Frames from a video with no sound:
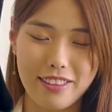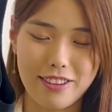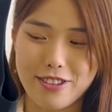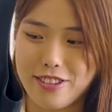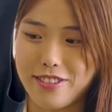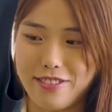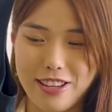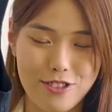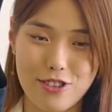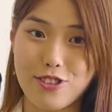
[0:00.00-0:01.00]

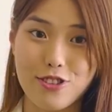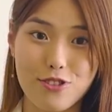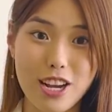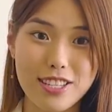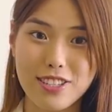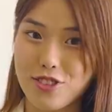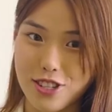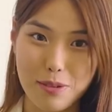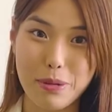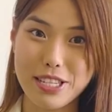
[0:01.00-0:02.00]
it's just a dress, it's just
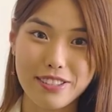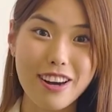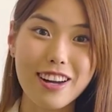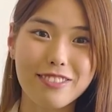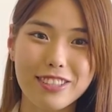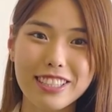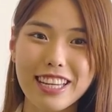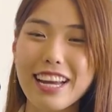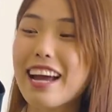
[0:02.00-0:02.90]
a piece of cotton really.